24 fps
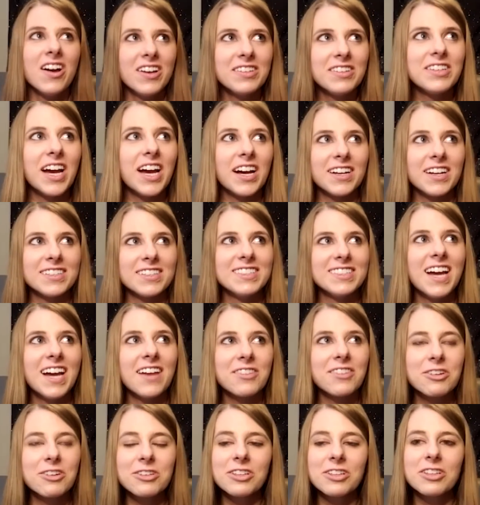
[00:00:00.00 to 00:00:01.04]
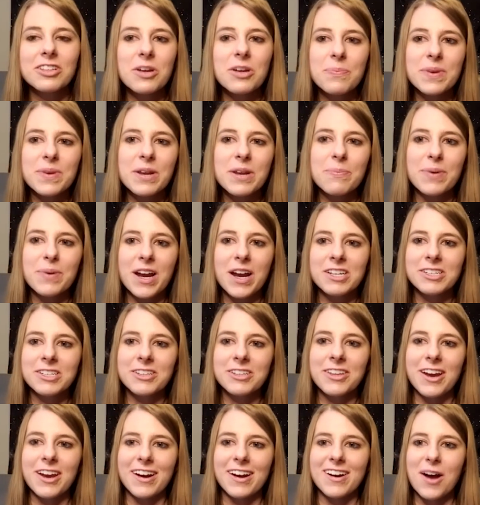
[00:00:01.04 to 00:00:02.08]
Yeah, there's a little bit of pressure
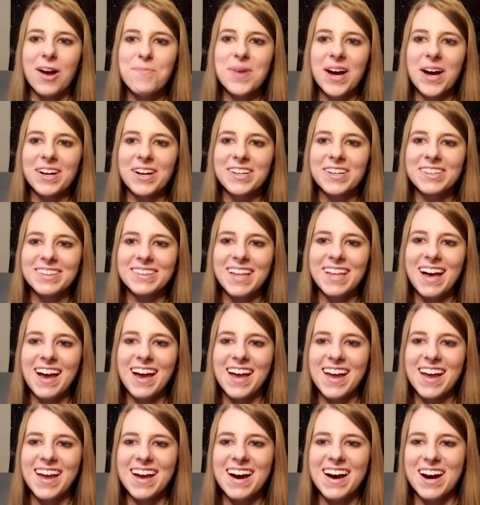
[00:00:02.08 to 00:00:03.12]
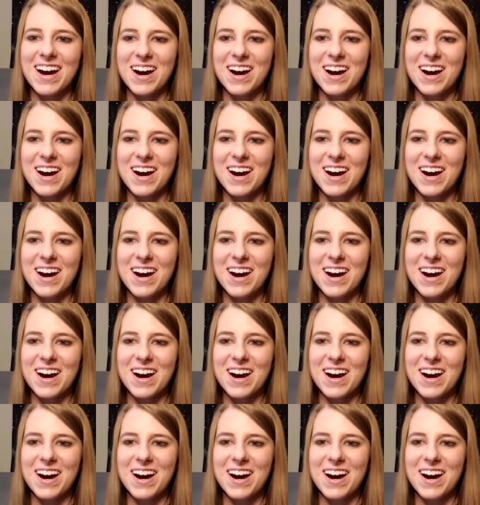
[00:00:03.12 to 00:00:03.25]
there. I'm not going to lie.